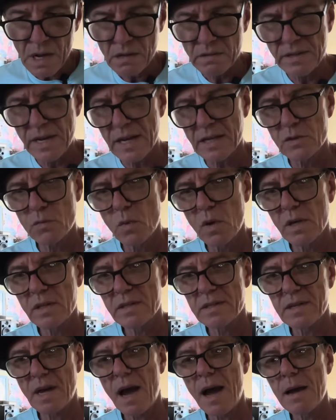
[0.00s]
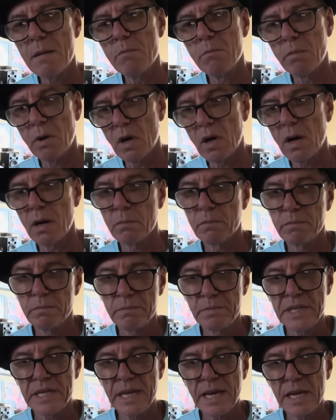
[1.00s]
Next one, Time Bomb,
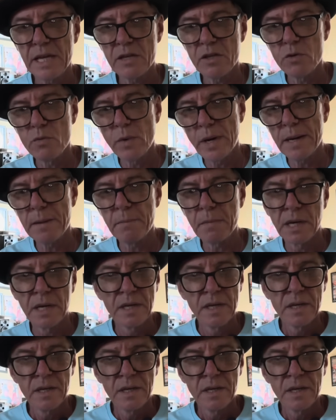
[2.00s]
BAUM.